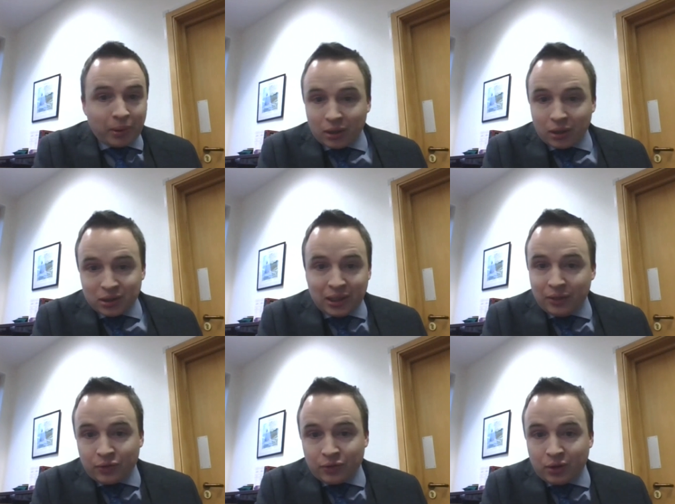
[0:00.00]
a party
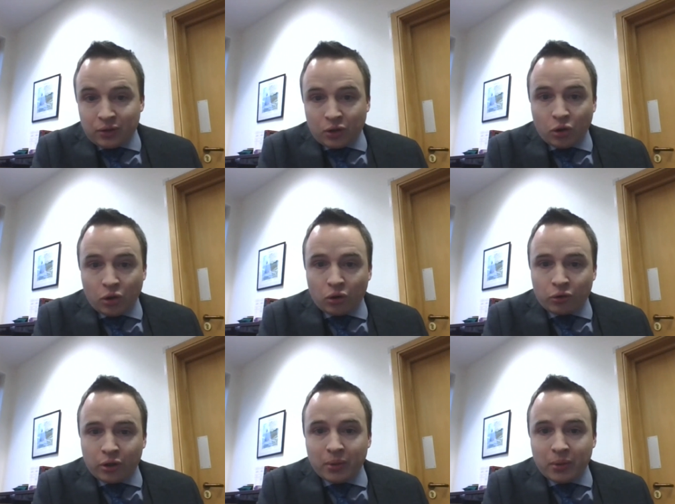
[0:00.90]
leaves the courtroom.
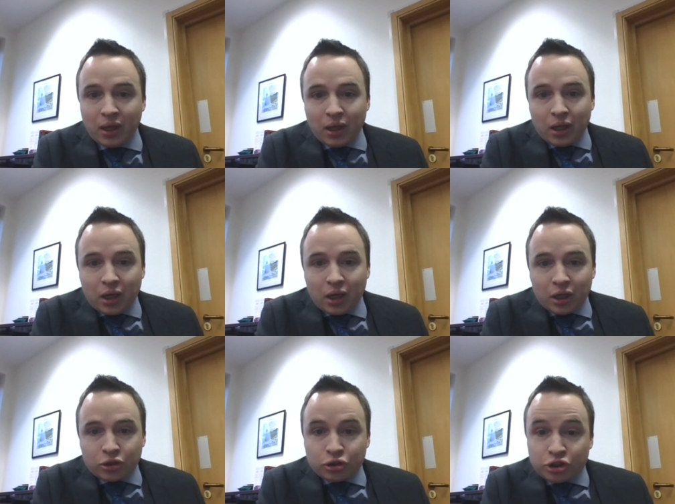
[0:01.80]

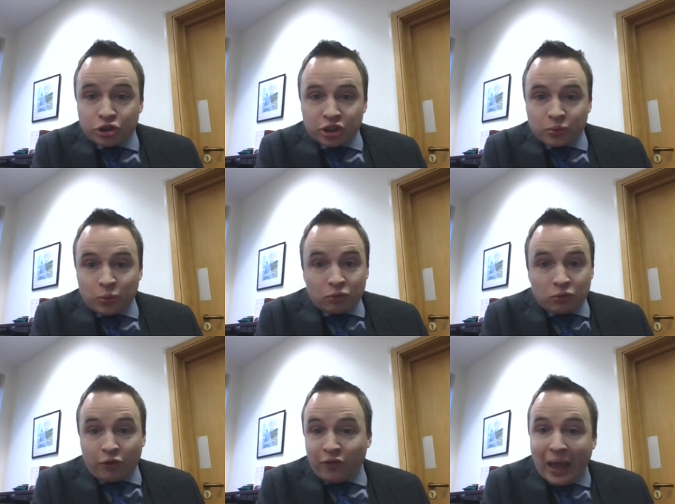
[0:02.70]
Judges will
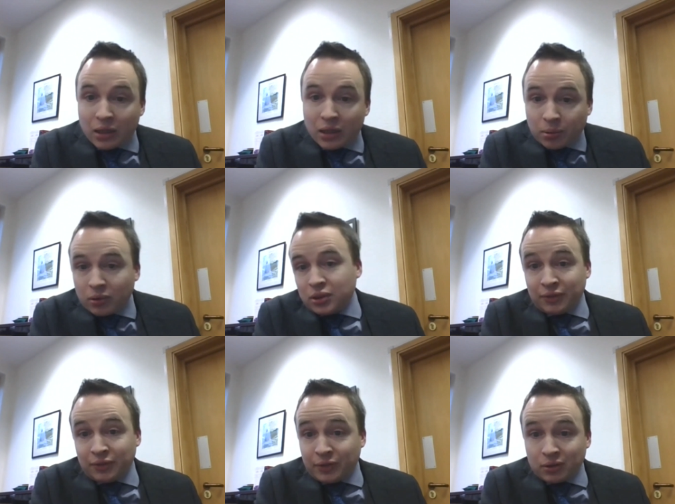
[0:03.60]
reflect upon the
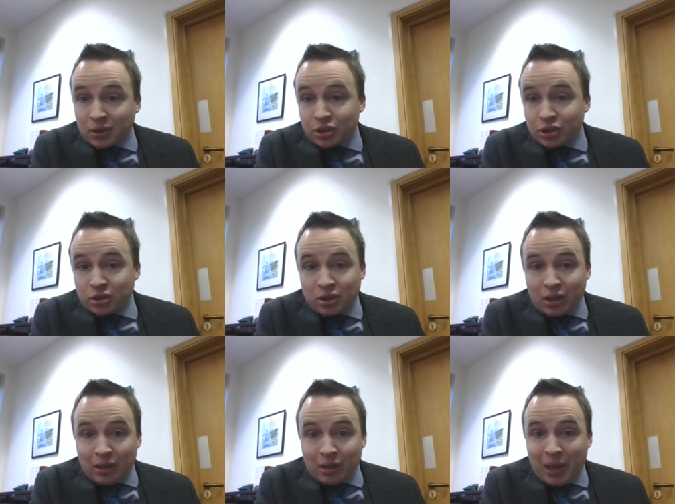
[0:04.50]
difficult decisions
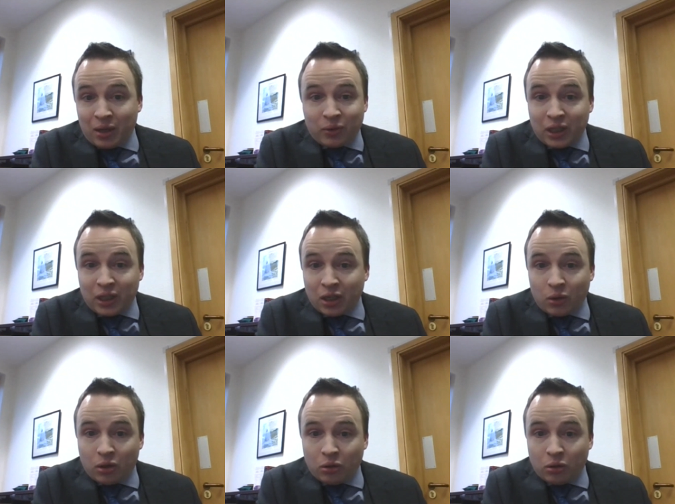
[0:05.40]
that they make when they go
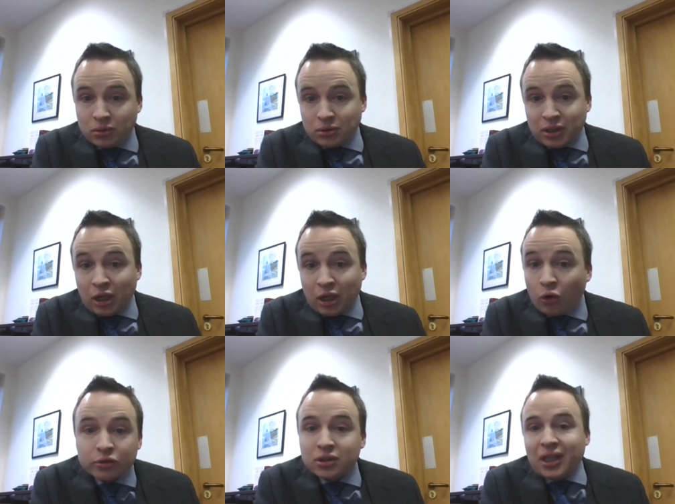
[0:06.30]
home. And they'll
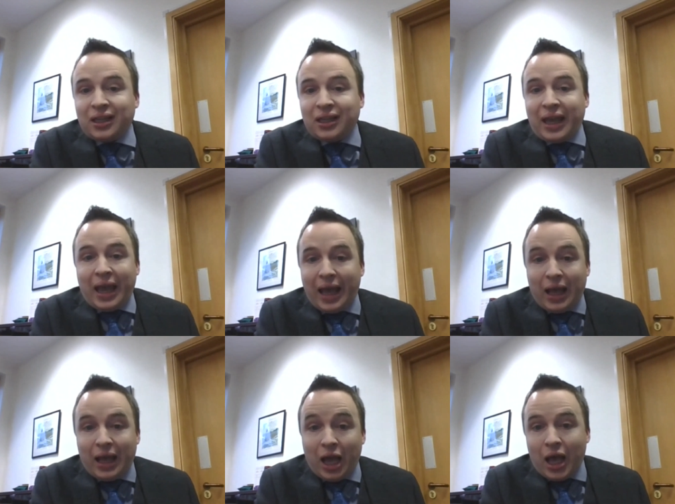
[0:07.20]
often take
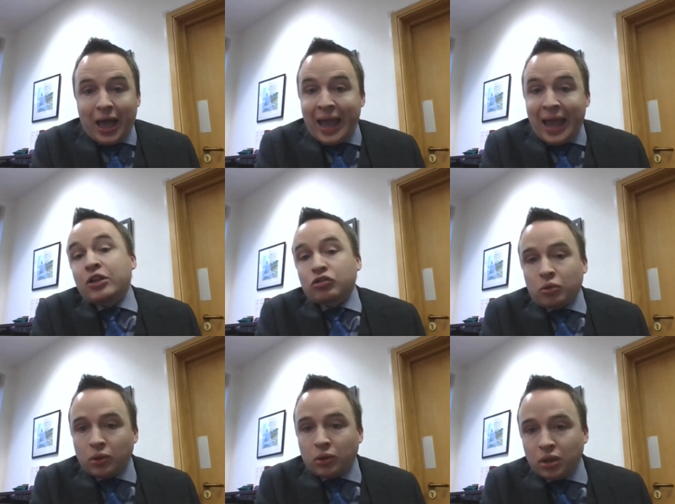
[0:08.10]
extra
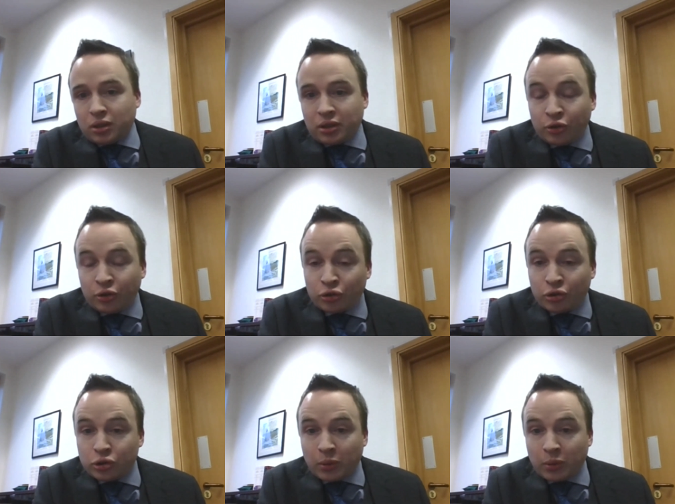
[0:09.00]
work at
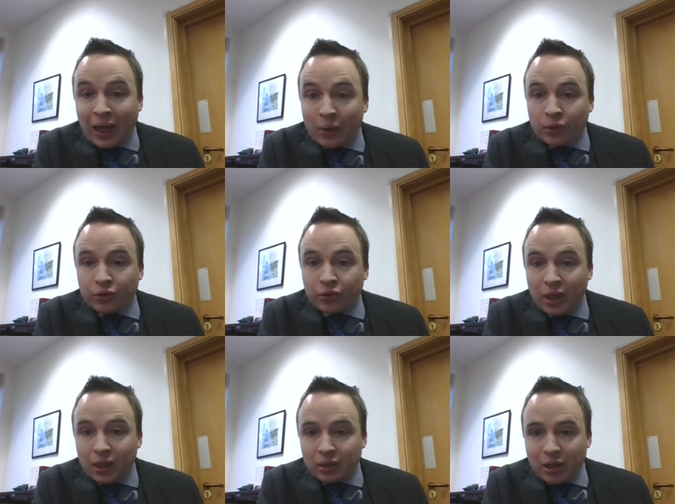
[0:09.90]
unsociable hours
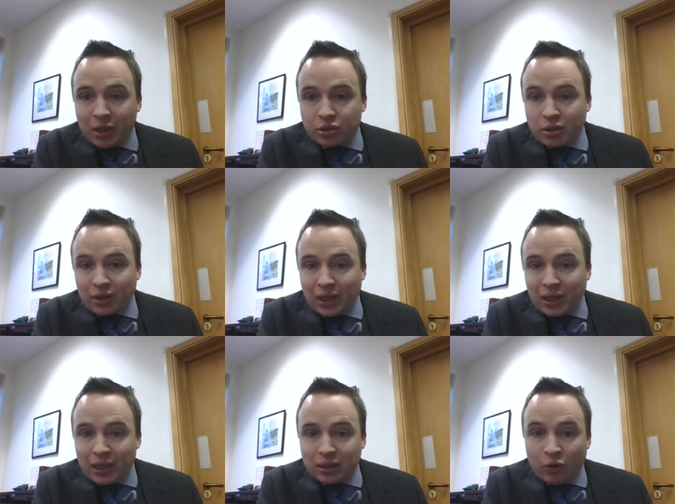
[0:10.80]
to make sure that the
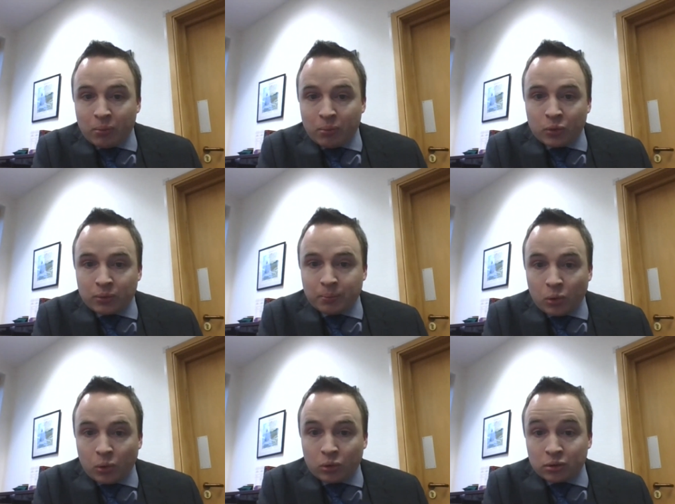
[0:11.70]
case of utmost
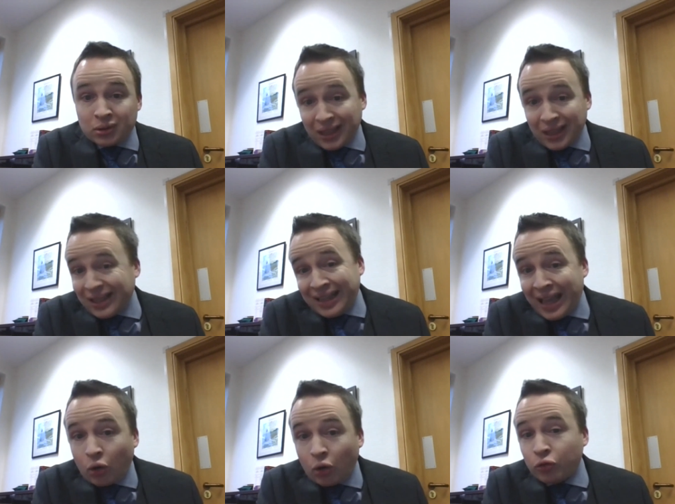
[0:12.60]
importance,
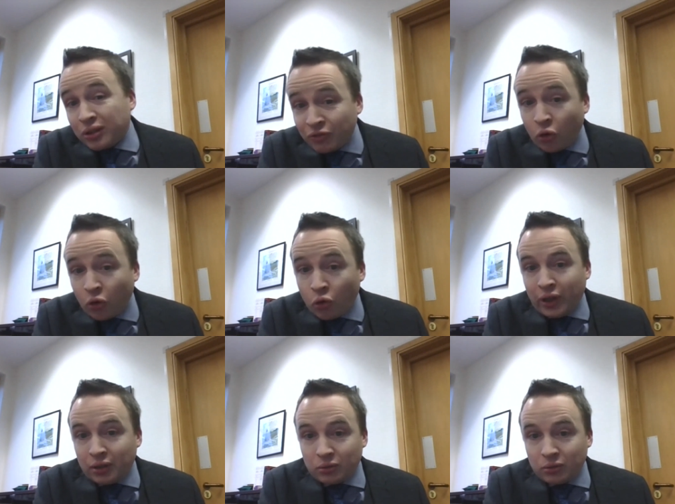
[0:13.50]
again, often
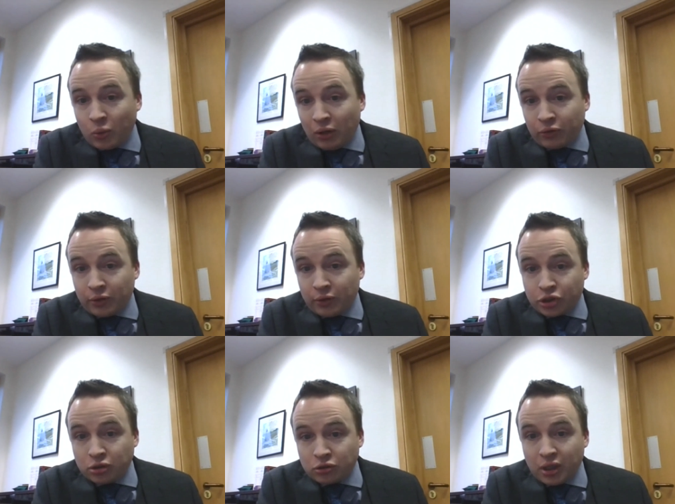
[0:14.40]
involving the welfare of
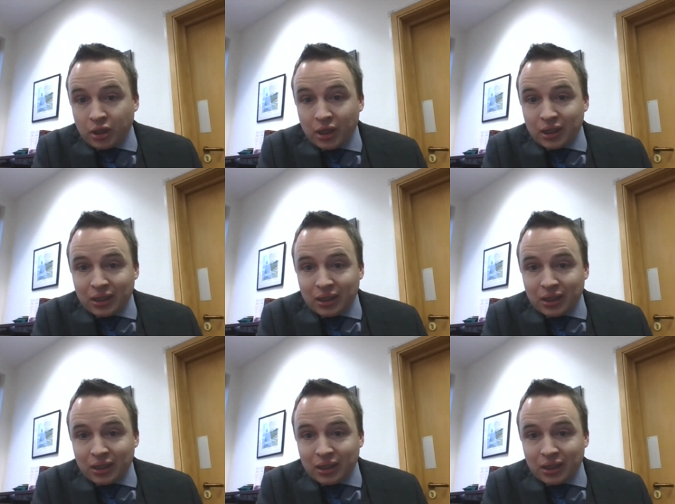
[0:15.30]
children,